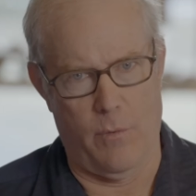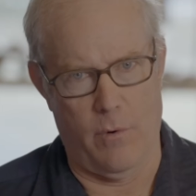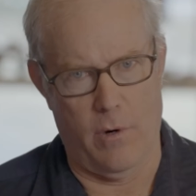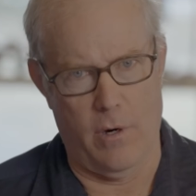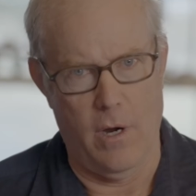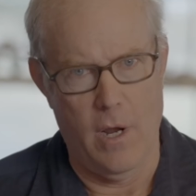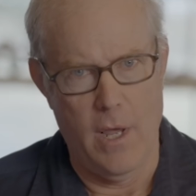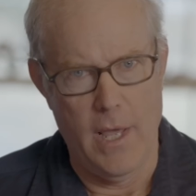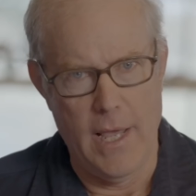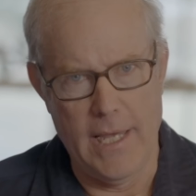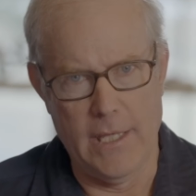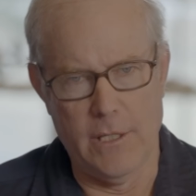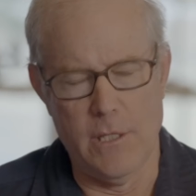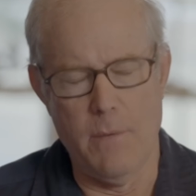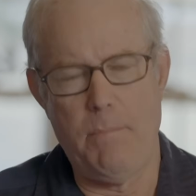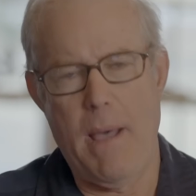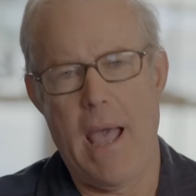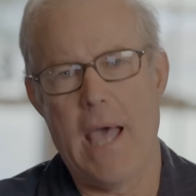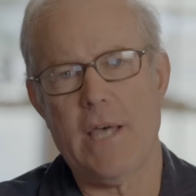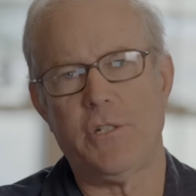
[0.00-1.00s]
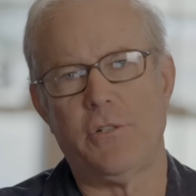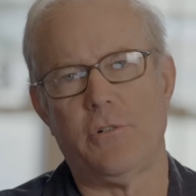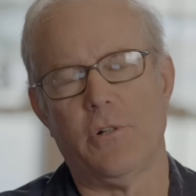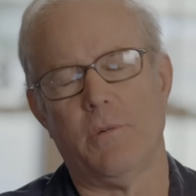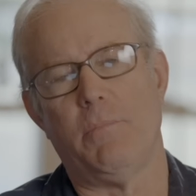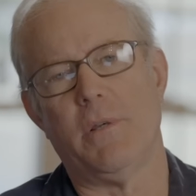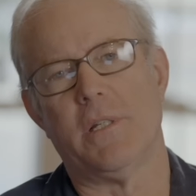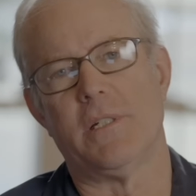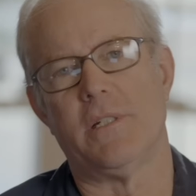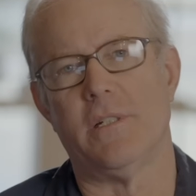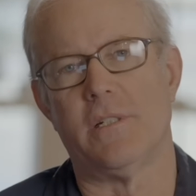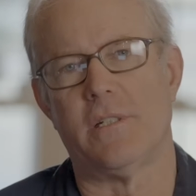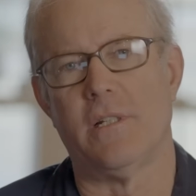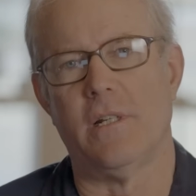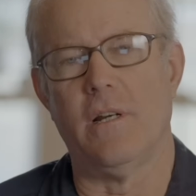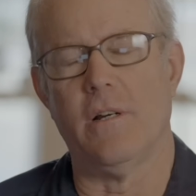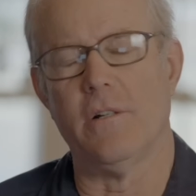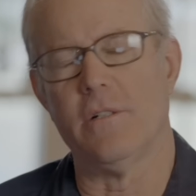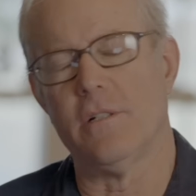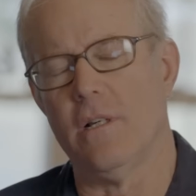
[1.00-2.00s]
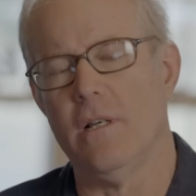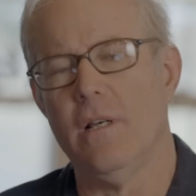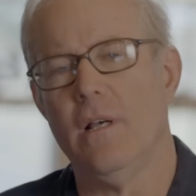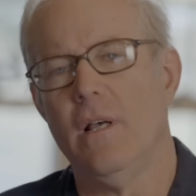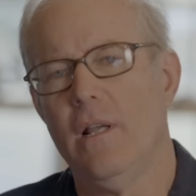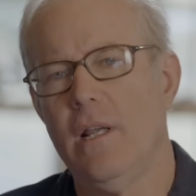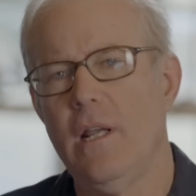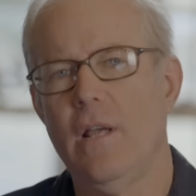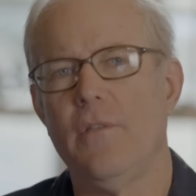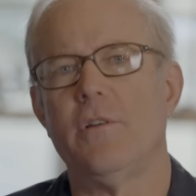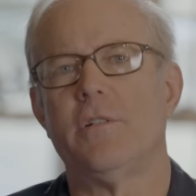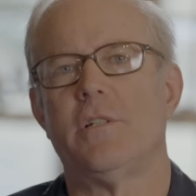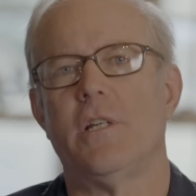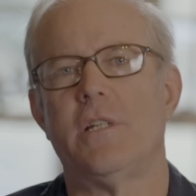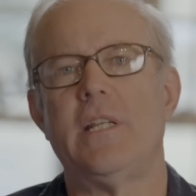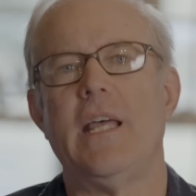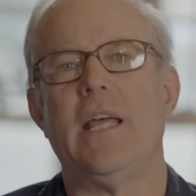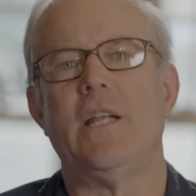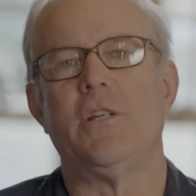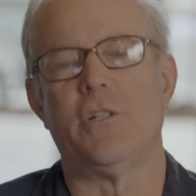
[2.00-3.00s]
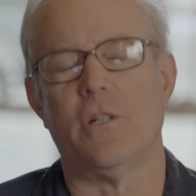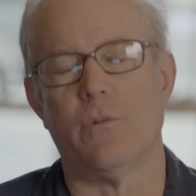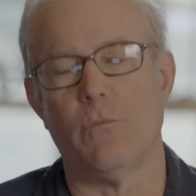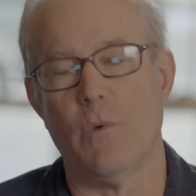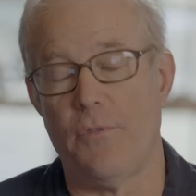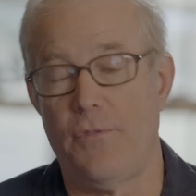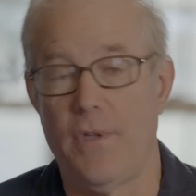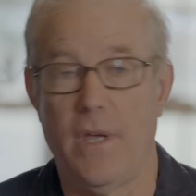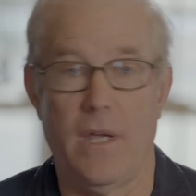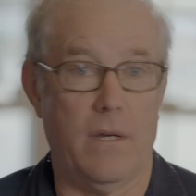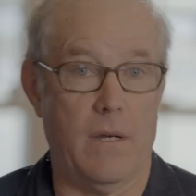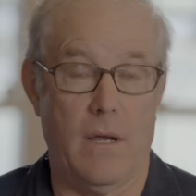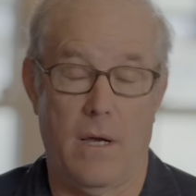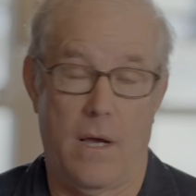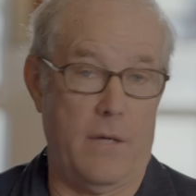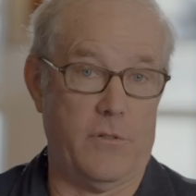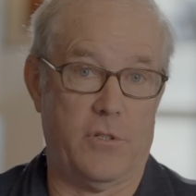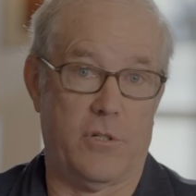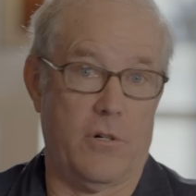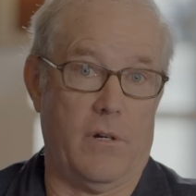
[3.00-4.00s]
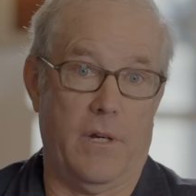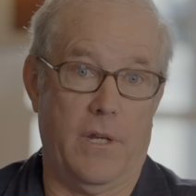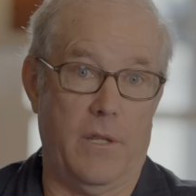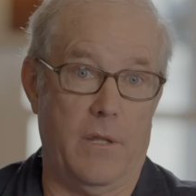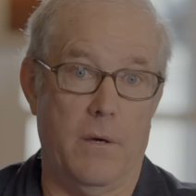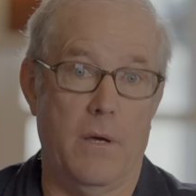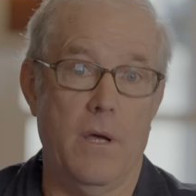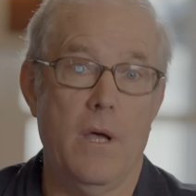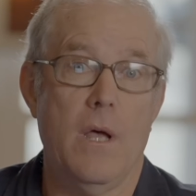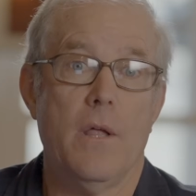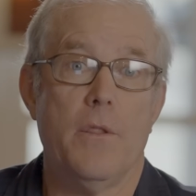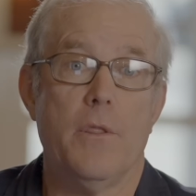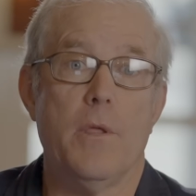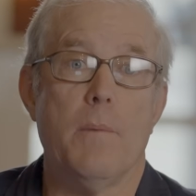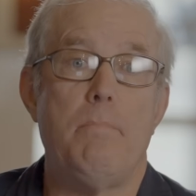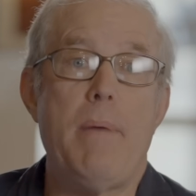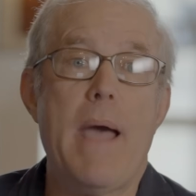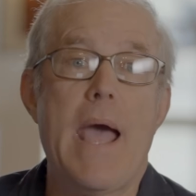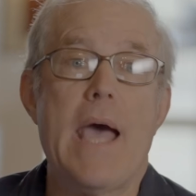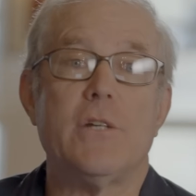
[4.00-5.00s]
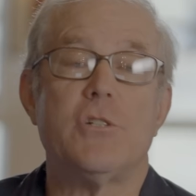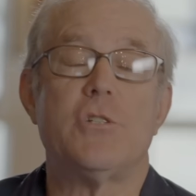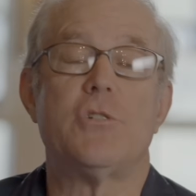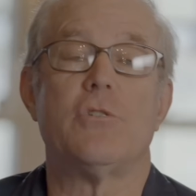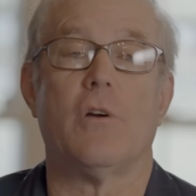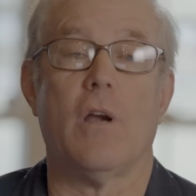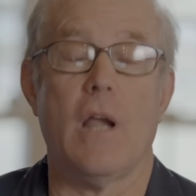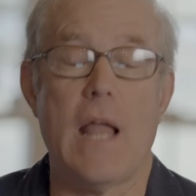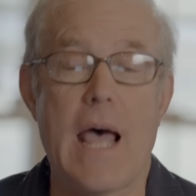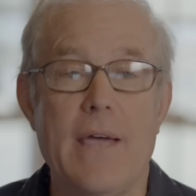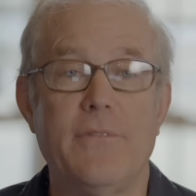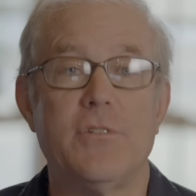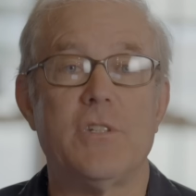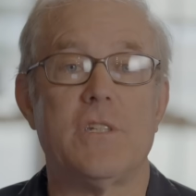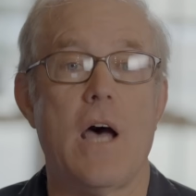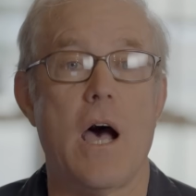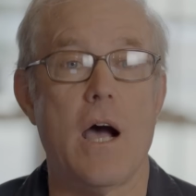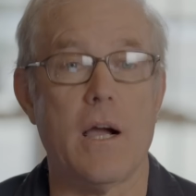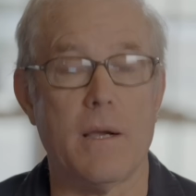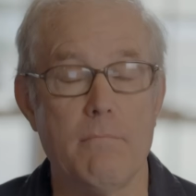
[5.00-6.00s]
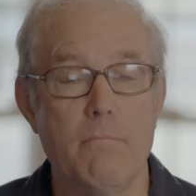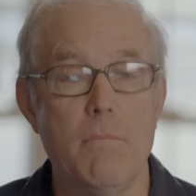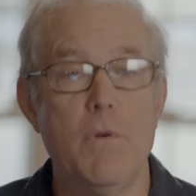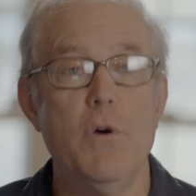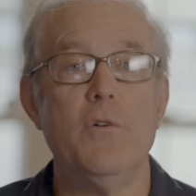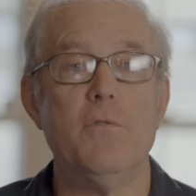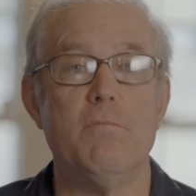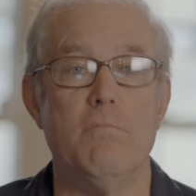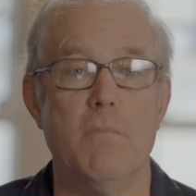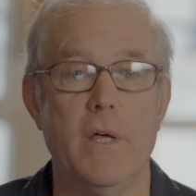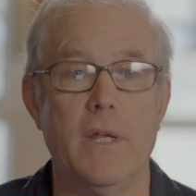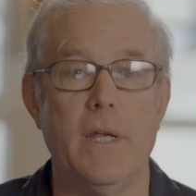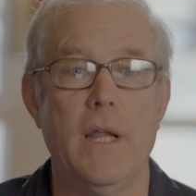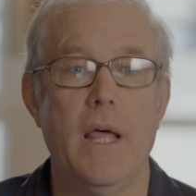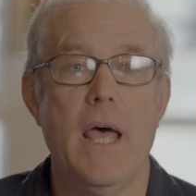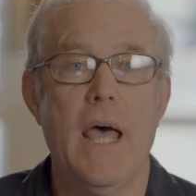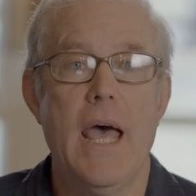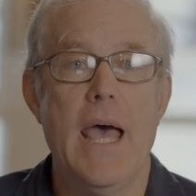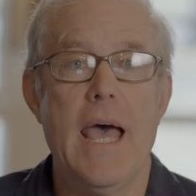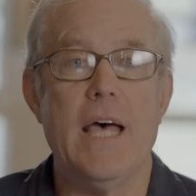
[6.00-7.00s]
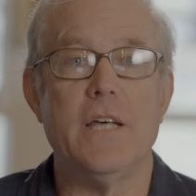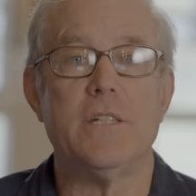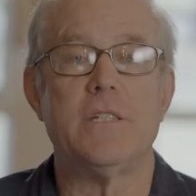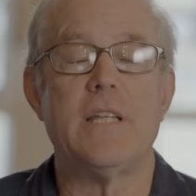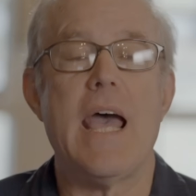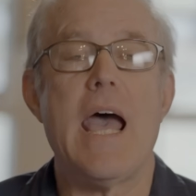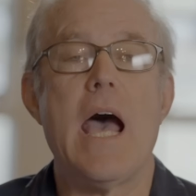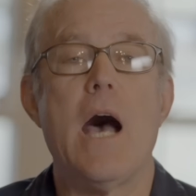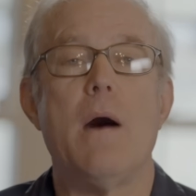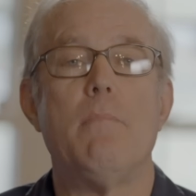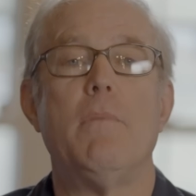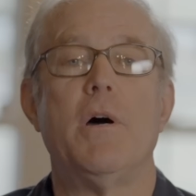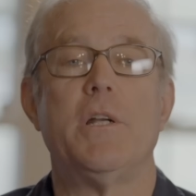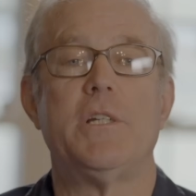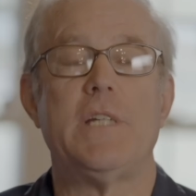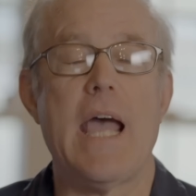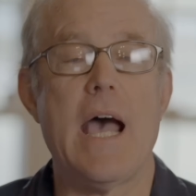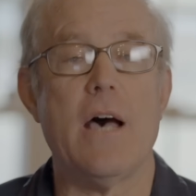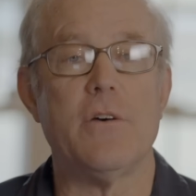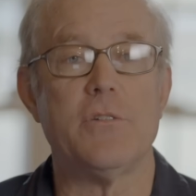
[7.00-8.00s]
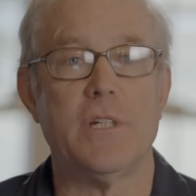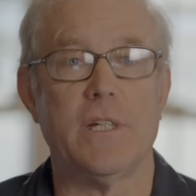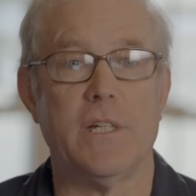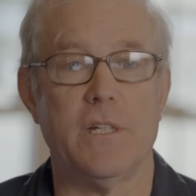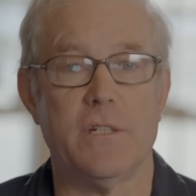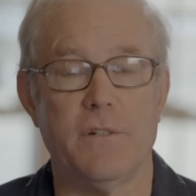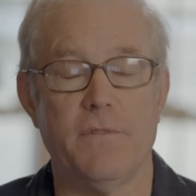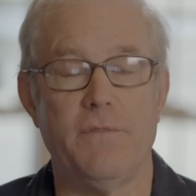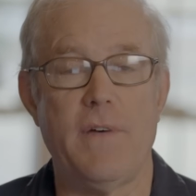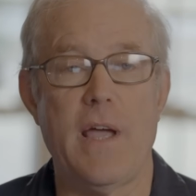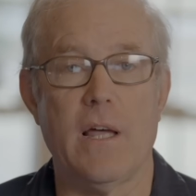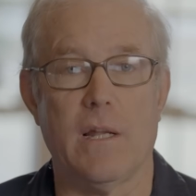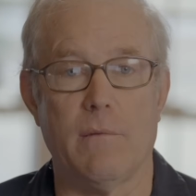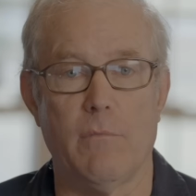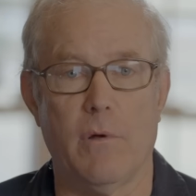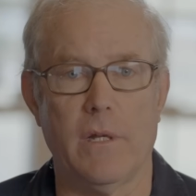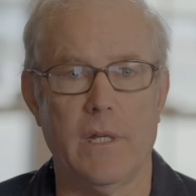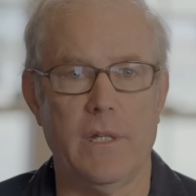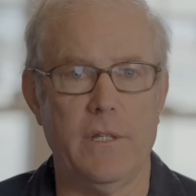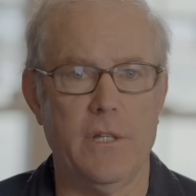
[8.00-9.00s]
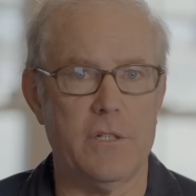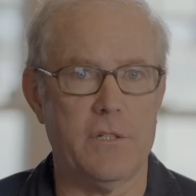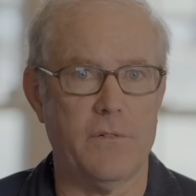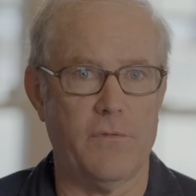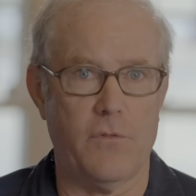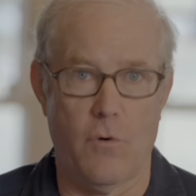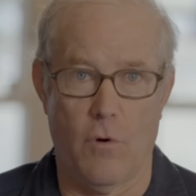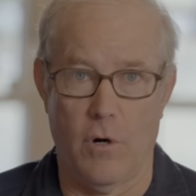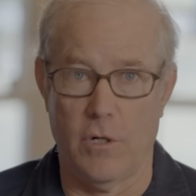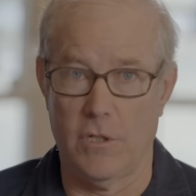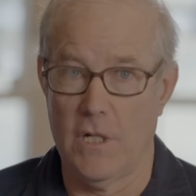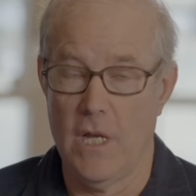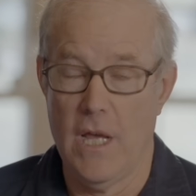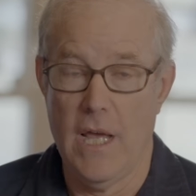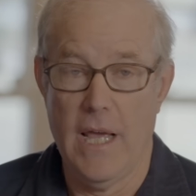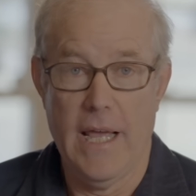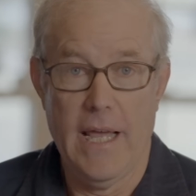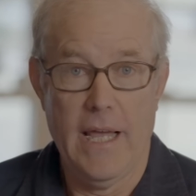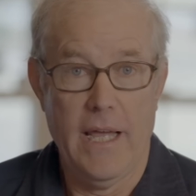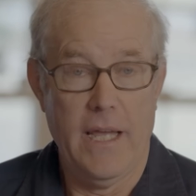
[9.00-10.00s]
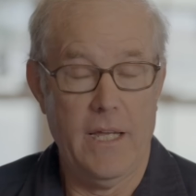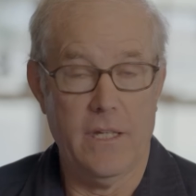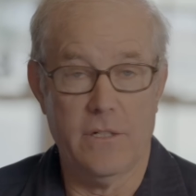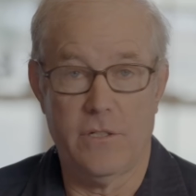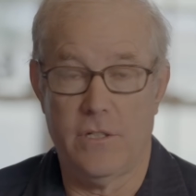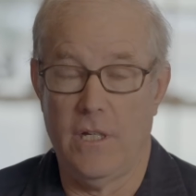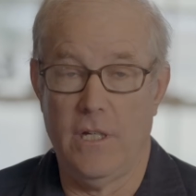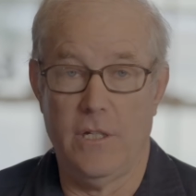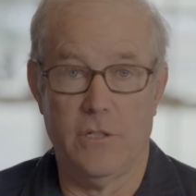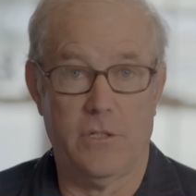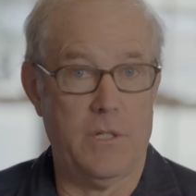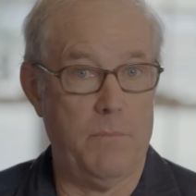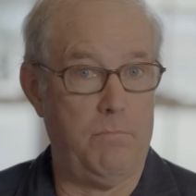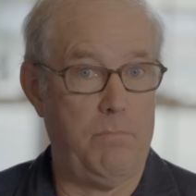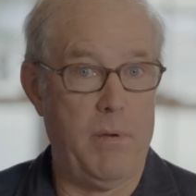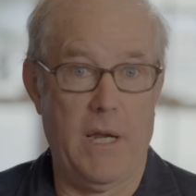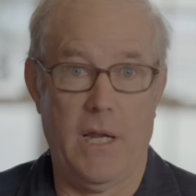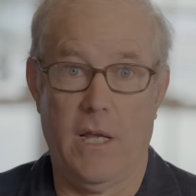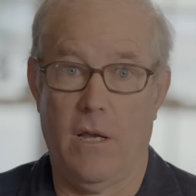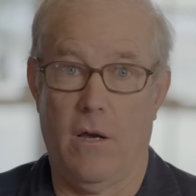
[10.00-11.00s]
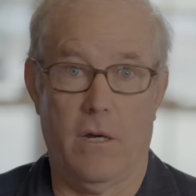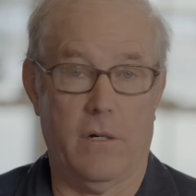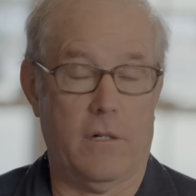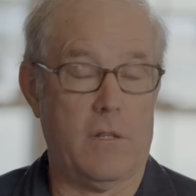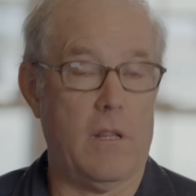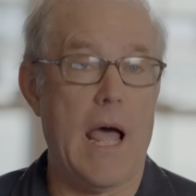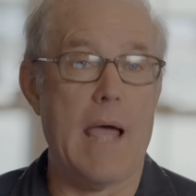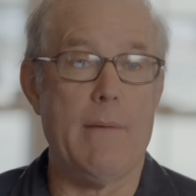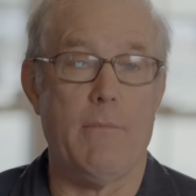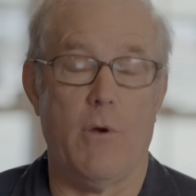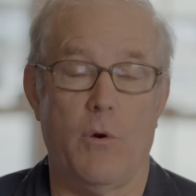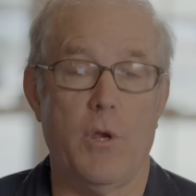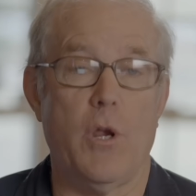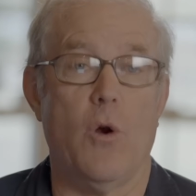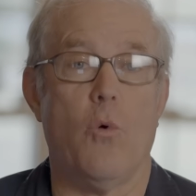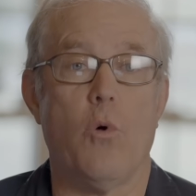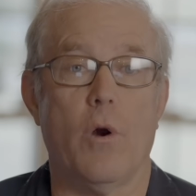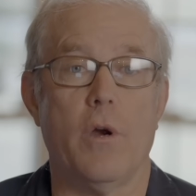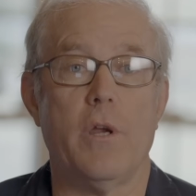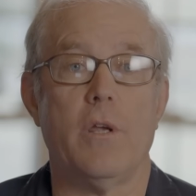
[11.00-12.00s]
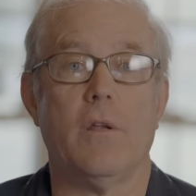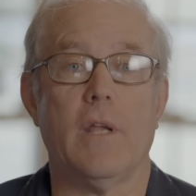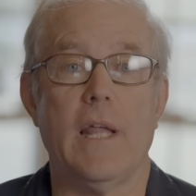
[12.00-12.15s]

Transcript: were in the pastured business, and there's a tension within certainly the pastured livestock movement as to how much housing is available. And this, of course, is depending on climate, where you